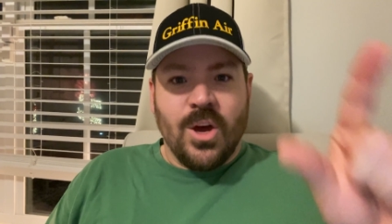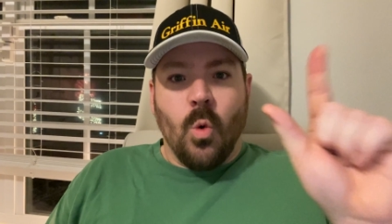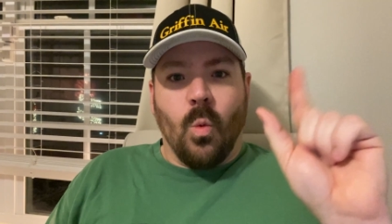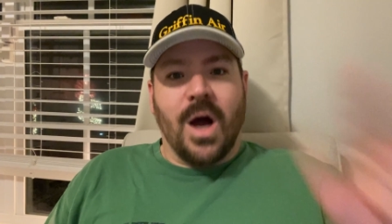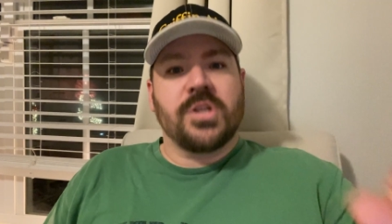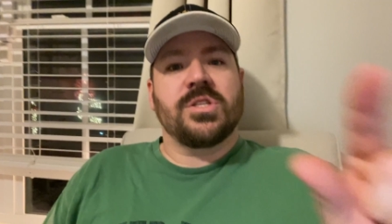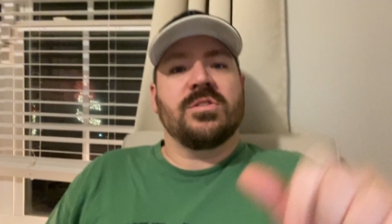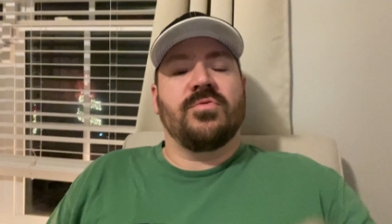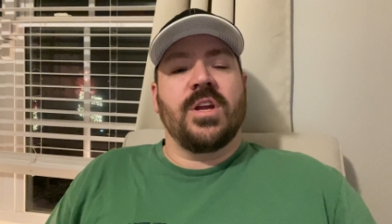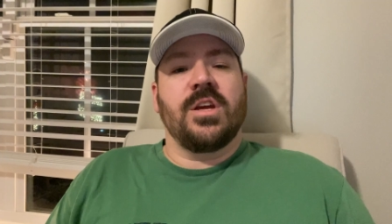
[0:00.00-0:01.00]
Watch this
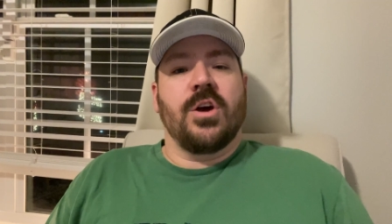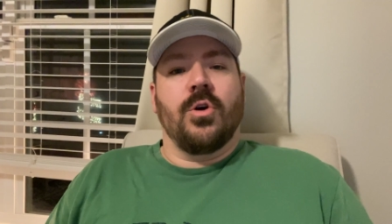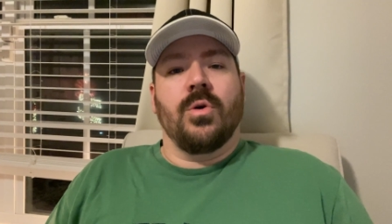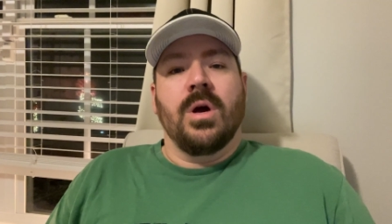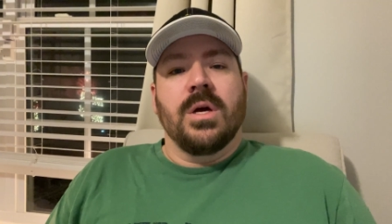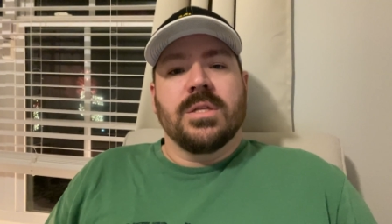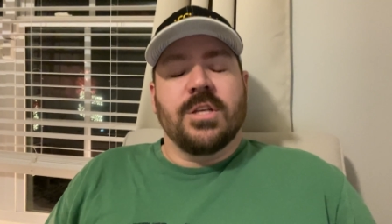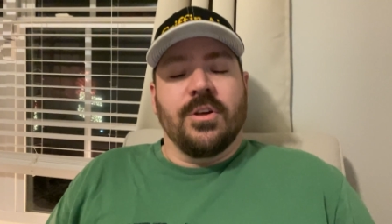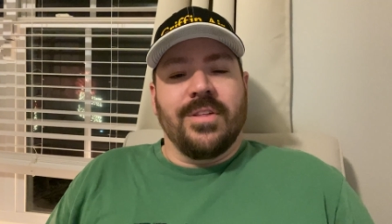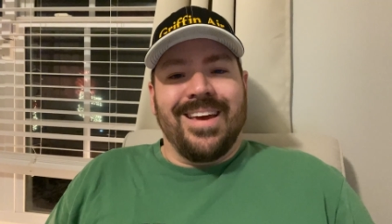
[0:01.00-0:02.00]
video
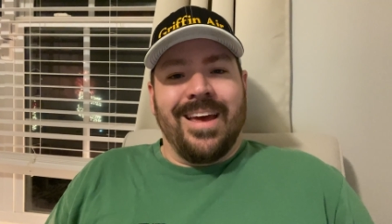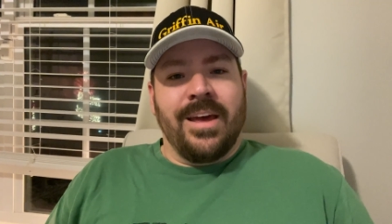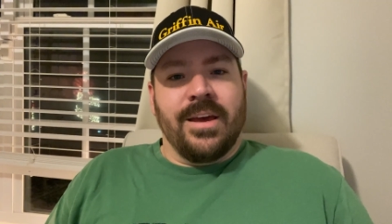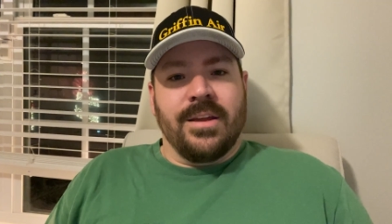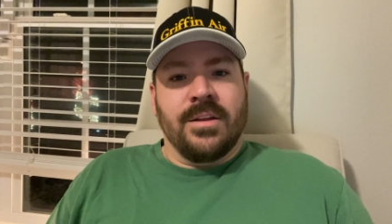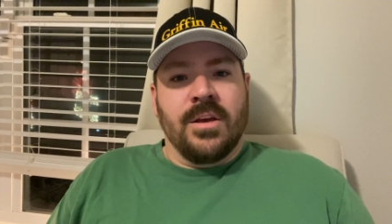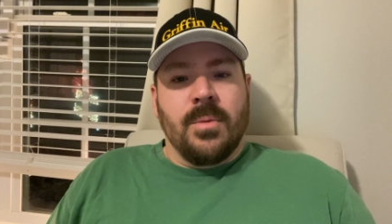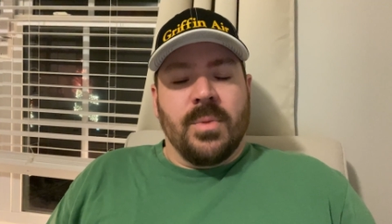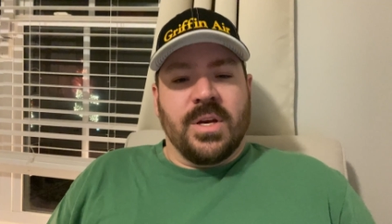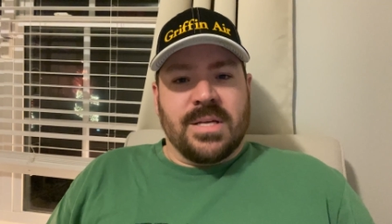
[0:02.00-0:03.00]
till the end
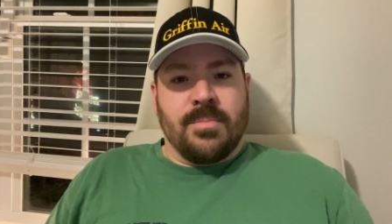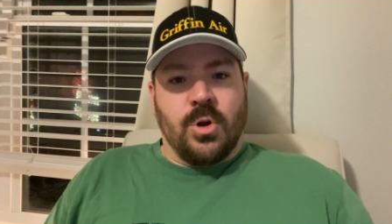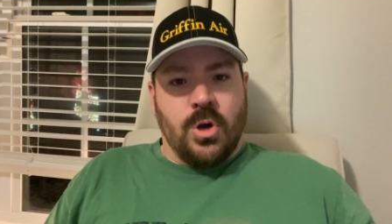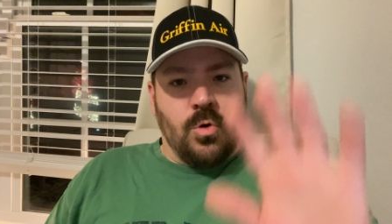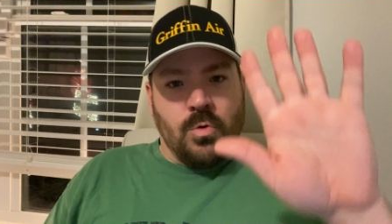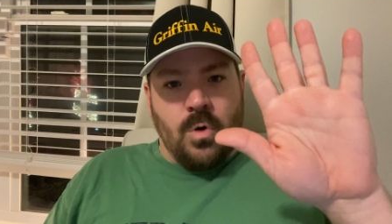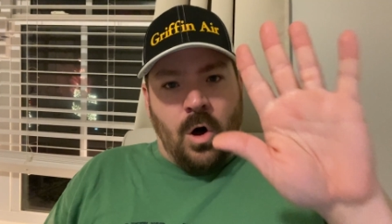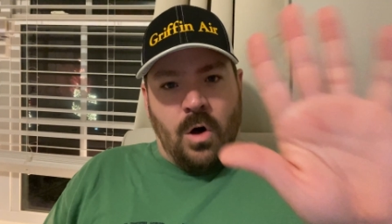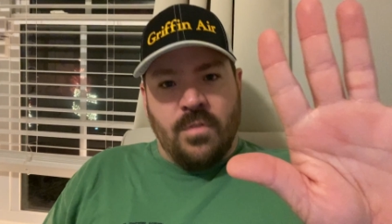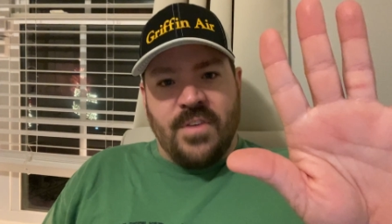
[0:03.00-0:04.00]
because I'm going to go through
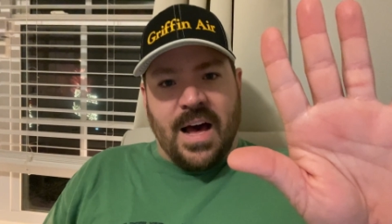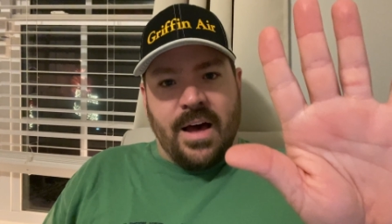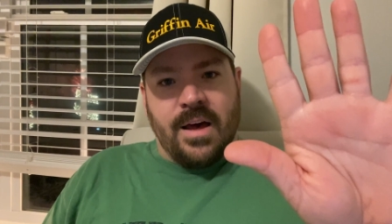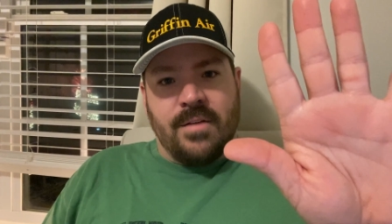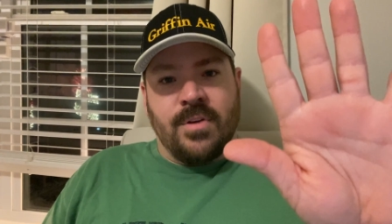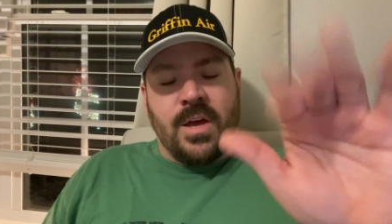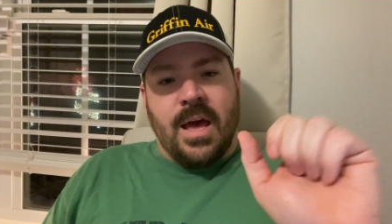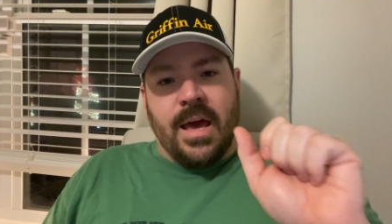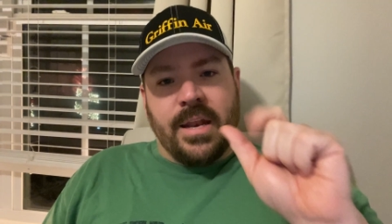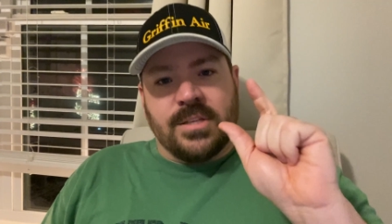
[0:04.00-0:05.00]
all five
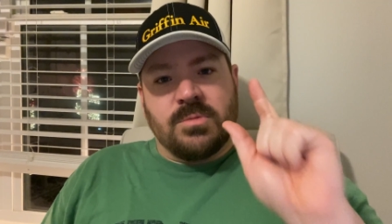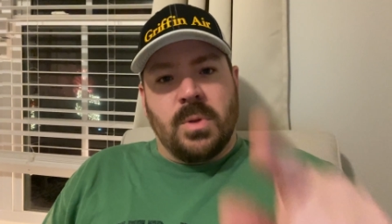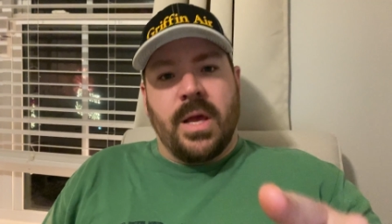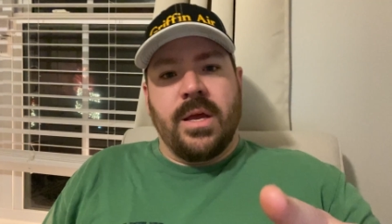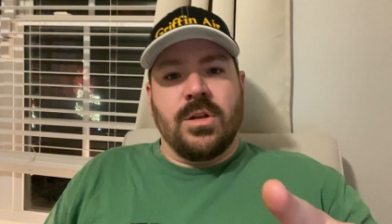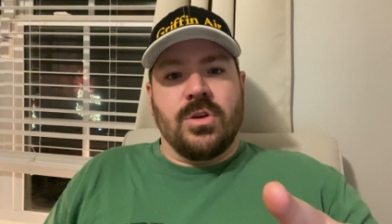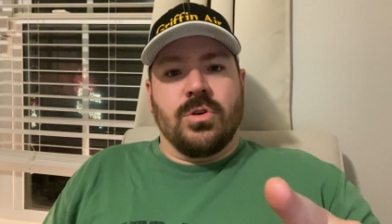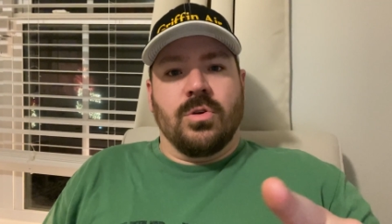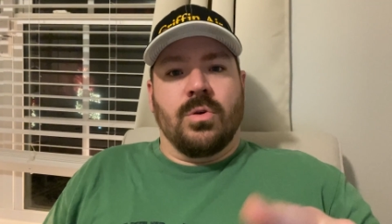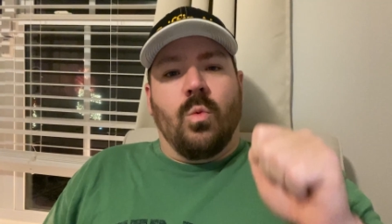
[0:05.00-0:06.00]
and explain to
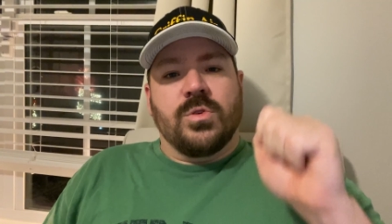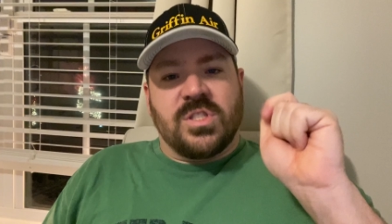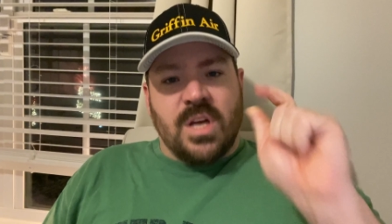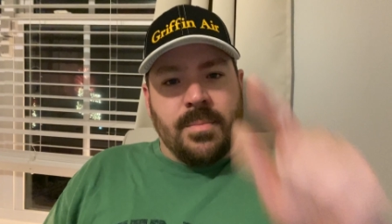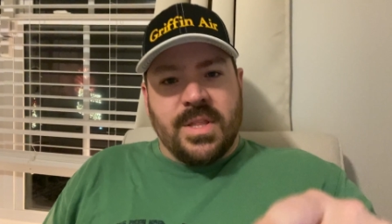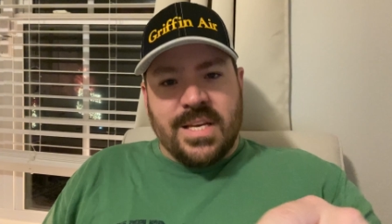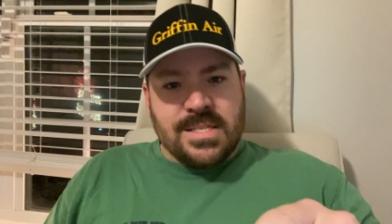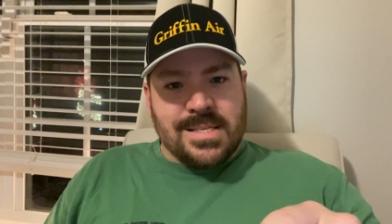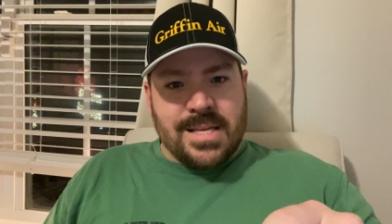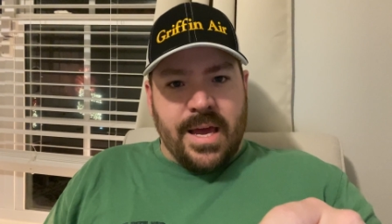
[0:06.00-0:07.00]
you some of
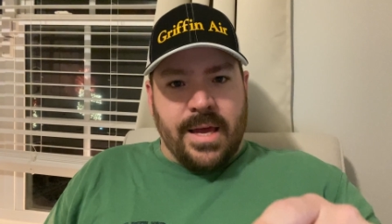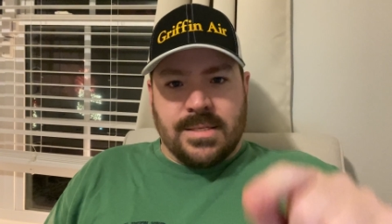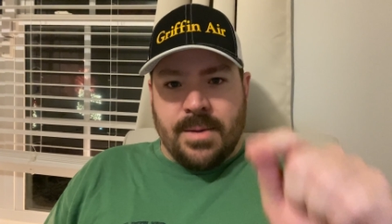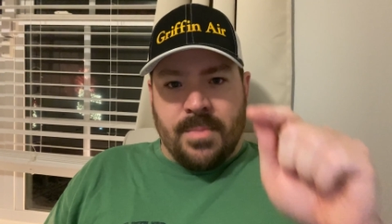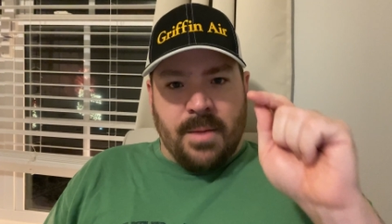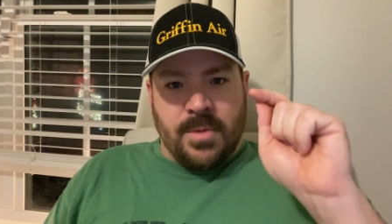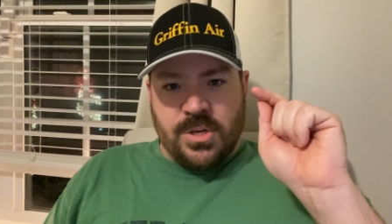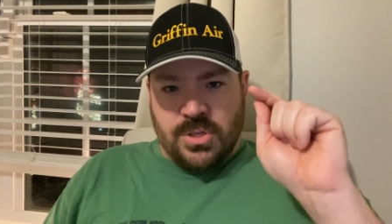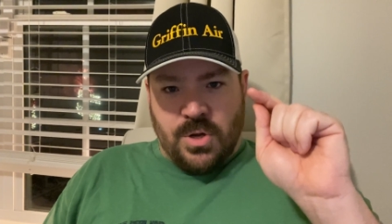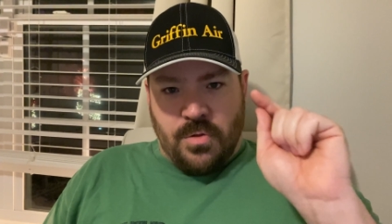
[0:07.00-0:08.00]
these things. I'm not, I'm not
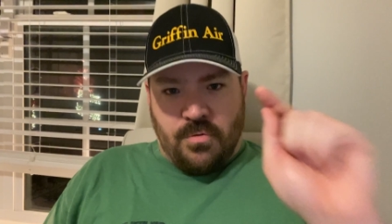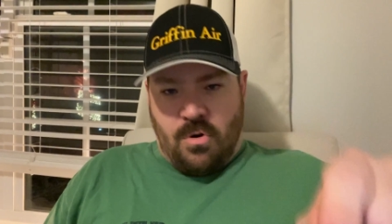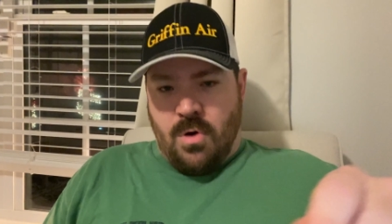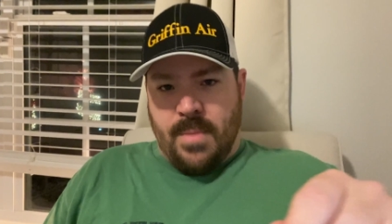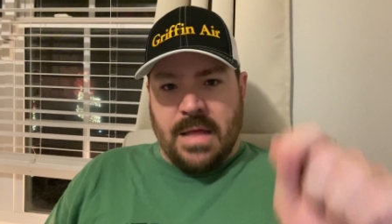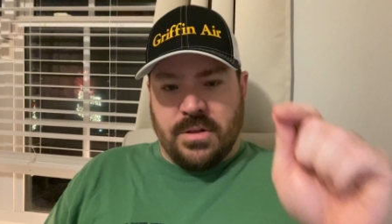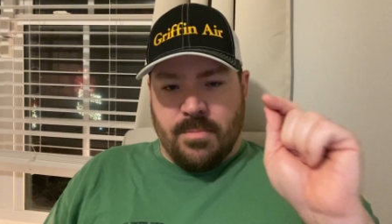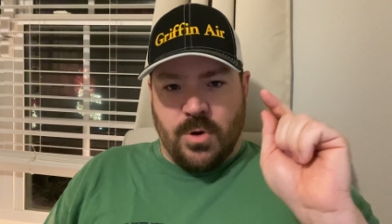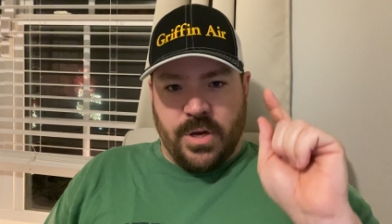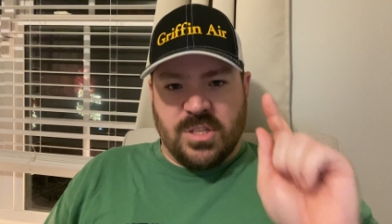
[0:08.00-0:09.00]
just going to throw them out there.
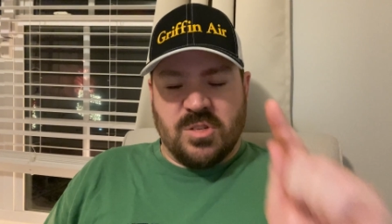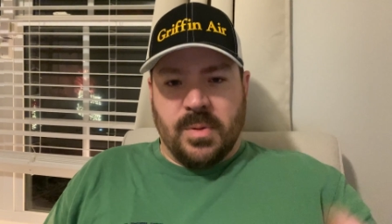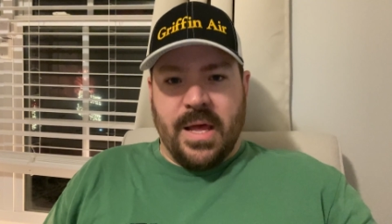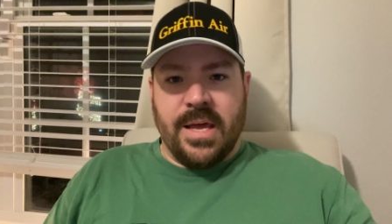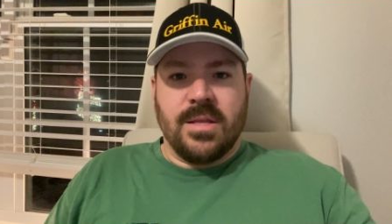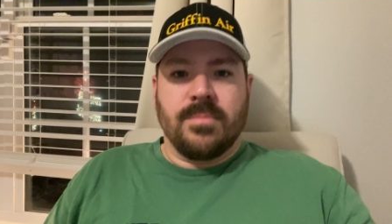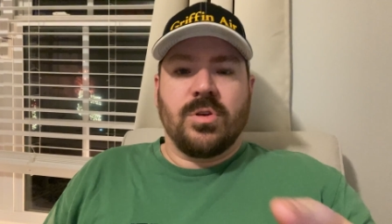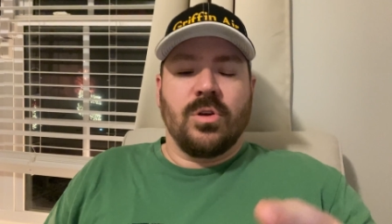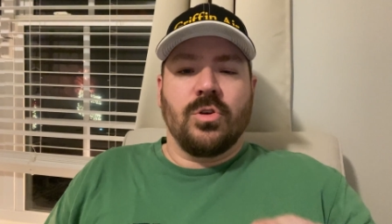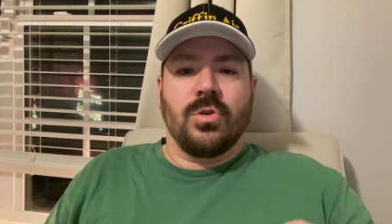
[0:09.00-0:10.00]
I'm going to explain them
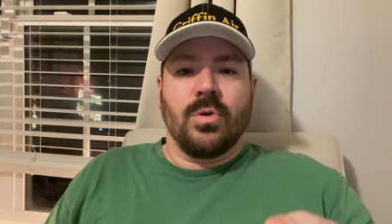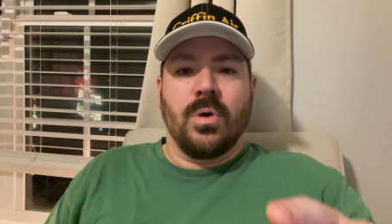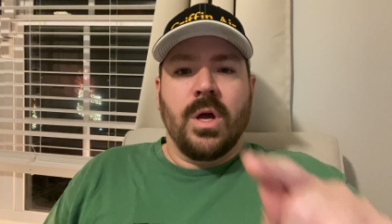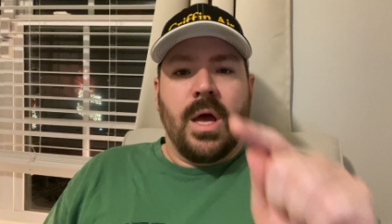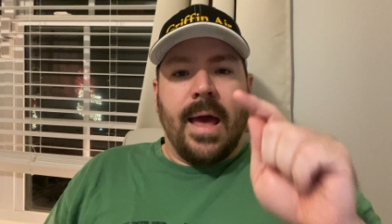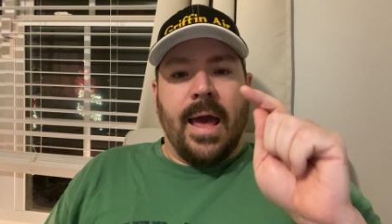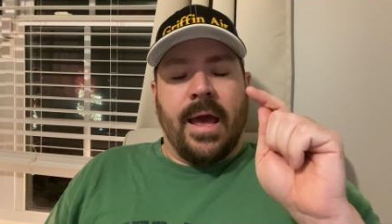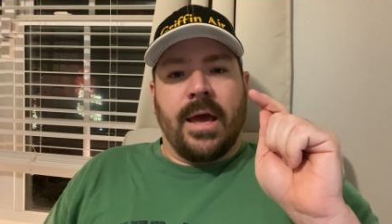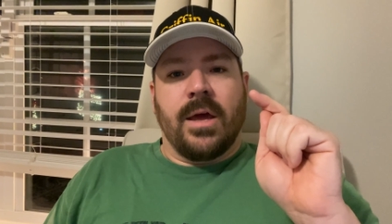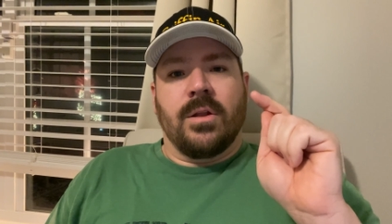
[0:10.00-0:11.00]
to you.
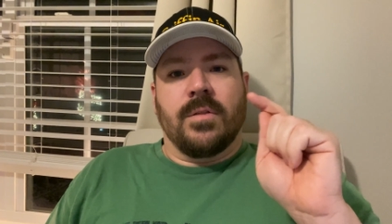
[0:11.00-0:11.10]
And